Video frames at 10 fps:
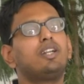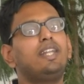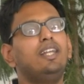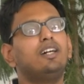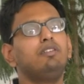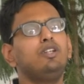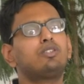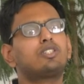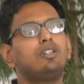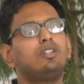
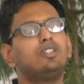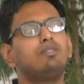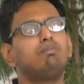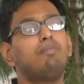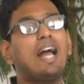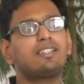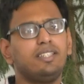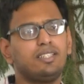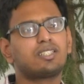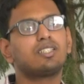news
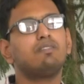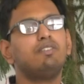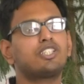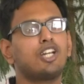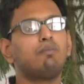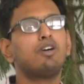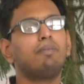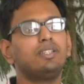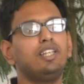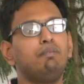magazines which come on
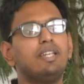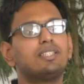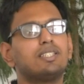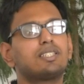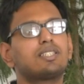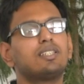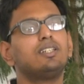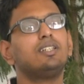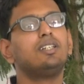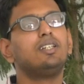monthly basis.
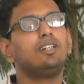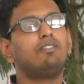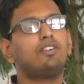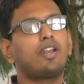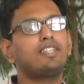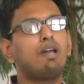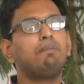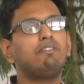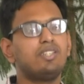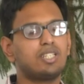For
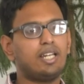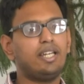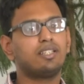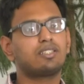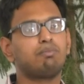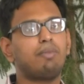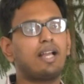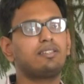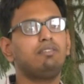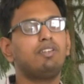example, Vision IS
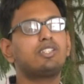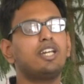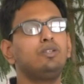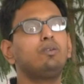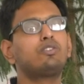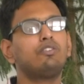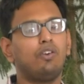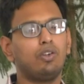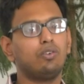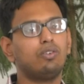magazine, which I used to
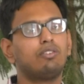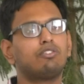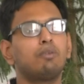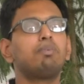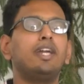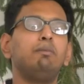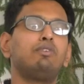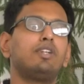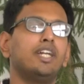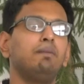follow from
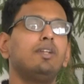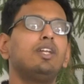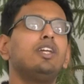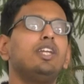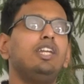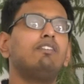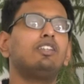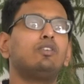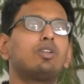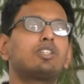time to time.
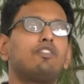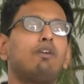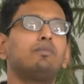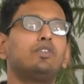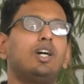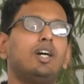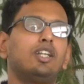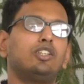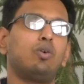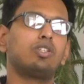Even notes from
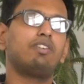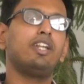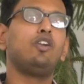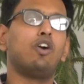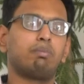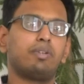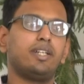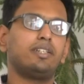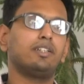those were incorporated.